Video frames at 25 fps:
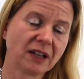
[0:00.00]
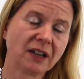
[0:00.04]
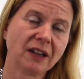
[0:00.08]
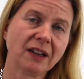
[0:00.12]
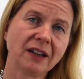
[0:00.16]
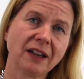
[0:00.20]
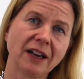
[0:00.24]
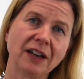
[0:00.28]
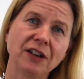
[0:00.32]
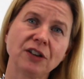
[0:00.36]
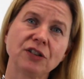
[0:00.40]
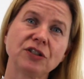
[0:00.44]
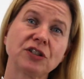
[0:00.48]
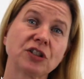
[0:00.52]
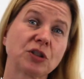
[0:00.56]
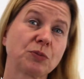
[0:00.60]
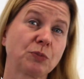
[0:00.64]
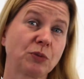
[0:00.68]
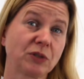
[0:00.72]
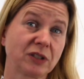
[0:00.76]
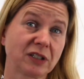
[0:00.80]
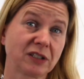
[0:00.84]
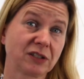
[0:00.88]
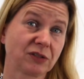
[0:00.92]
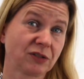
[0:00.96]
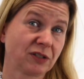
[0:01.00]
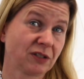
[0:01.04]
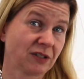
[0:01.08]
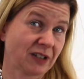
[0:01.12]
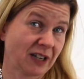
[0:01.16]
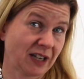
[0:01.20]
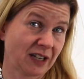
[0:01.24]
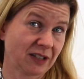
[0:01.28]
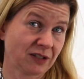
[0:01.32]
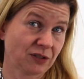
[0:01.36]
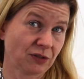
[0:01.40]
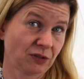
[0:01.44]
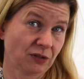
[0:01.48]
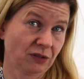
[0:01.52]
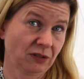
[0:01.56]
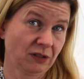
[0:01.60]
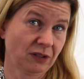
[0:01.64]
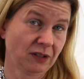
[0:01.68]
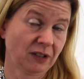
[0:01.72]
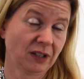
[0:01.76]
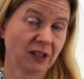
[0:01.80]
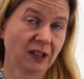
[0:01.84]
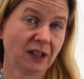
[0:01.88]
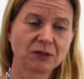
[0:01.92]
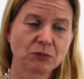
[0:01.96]
and you just put it on your asshole.
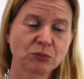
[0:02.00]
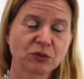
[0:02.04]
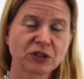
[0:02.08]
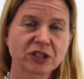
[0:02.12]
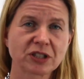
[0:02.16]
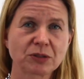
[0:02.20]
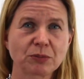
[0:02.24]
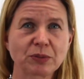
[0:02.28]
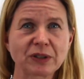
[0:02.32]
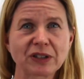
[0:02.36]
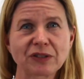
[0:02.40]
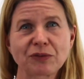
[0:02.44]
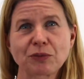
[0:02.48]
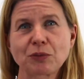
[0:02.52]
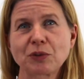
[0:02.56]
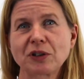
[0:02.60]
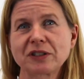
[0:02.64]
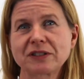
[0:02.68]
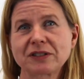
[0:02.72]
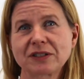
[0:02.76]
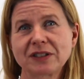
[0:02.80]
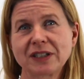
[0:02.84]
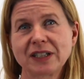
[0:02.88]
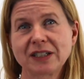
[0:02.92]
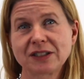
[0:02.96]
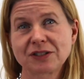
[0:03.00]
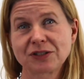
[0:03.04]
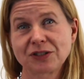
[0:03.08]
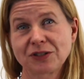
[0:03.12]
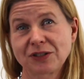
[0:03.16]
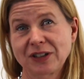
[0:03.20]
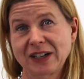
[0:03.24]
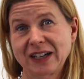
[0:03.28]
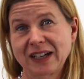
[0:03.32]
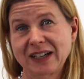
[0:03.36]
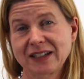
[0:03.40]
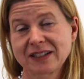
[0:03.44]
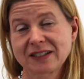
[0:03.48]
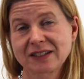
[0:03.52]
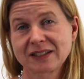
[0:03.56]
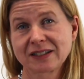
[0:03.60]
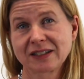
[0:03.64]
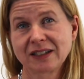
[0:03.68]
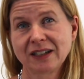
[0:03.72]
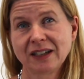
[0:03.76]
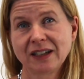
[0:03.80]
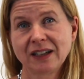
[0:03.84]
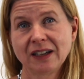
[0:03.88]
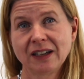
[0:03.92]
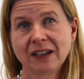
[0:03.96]
Push a bit of water into your ass,
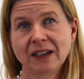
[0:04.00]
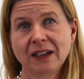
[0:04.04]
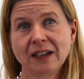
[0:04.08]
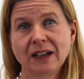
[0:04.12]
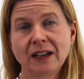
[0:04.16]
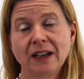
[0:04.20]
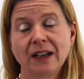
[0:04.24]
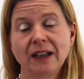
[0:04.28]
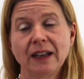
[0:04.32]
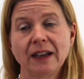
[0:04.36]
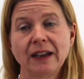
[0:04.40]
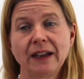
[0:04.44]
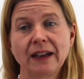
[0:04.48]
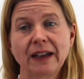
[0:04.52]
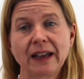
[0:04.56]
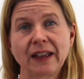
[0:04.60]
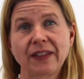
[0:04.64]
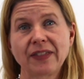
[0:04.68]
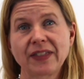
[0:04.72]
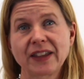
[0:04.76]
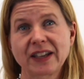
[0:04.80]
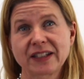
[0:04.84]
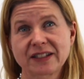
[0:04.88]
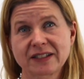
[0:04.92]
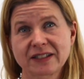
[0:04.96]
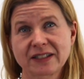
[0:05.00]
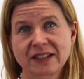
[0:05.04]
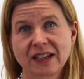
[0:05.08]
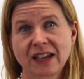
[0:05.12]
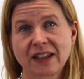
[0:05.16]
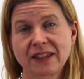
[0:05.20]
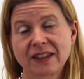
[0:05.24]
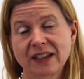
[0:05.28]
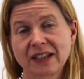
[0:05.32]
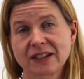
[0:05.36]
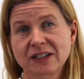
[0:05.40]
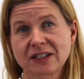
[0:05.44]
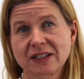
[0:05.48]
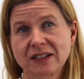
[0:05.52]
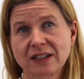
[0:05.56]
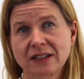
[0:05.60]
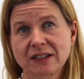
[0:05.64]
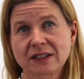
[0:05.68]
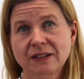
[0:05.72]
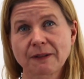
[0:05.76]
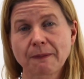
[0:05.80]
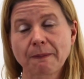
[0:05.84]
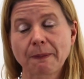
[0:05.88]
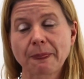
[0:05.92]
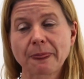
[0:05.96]
and that's
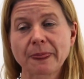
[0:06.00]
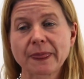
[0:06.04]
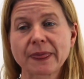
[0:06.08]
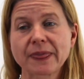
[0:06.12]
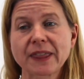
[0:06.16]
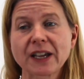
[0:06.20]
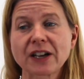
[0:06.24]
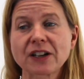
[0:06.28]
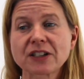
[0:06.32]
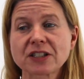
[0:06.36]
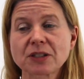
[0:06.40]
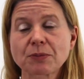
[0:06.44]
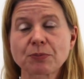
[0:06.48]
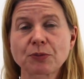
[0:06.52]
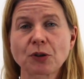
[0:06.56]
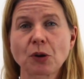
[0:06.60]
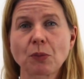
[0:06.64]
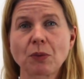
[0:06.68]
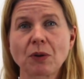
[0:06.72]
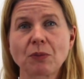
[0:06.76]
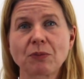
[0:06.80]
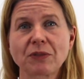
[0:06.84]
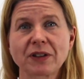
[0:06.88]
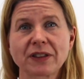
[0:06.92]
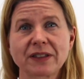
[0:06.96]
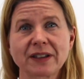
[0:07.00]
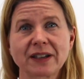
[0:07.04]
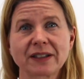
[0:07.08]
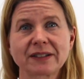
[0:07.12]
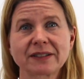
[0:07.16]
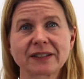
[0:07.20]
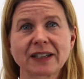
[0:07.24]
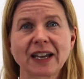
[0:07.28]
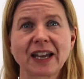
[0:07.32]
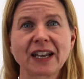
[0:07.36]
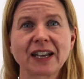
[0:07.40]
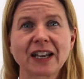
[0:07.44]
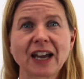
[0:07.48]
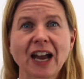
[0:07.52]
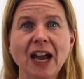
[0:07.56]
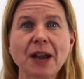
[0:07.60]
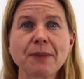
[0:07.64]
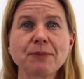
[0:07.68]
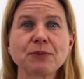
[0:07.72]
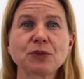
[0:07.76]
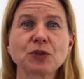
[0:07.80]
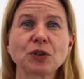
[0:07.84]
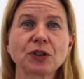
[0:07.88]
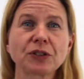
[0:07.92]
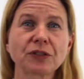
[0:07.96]
it. There's a problem with that, and
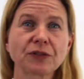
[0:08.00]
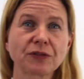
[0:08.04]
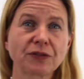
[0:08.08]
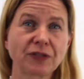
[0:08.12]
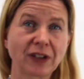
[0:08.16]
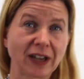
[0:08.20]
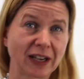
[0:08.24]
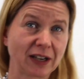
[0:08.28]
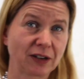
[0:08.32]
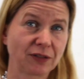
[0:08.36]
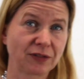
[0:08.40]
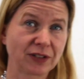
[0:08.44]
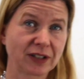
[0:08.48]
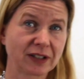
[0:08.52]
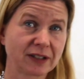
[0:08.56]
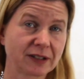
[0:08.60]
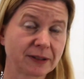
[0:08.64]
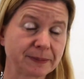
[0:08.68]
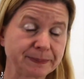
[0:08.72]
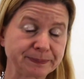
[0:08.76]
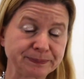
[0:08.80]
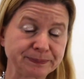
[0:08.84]
I'm not a fan of it.